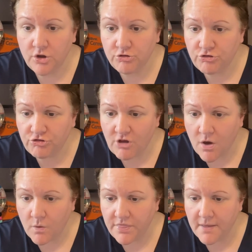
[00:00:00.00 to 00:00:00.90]

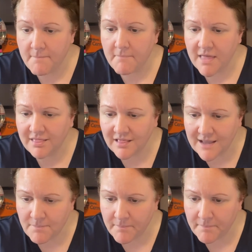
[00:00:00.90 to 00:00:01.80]
So the
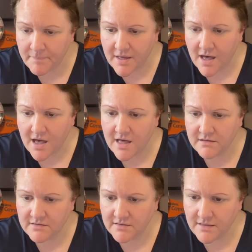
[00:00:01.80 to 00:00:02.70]
monthly box,